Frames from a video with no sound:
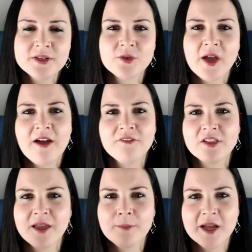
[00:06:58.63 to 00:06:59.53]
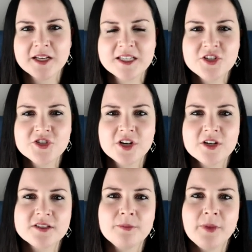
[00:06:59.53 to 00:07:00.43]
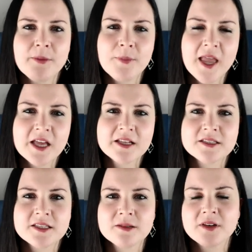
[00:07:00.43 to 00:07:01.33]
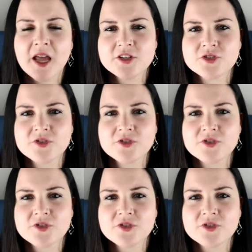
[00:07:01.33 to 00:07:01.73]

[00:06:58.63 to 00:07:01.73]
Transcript: So I have it like by t-shirts and by pants and nice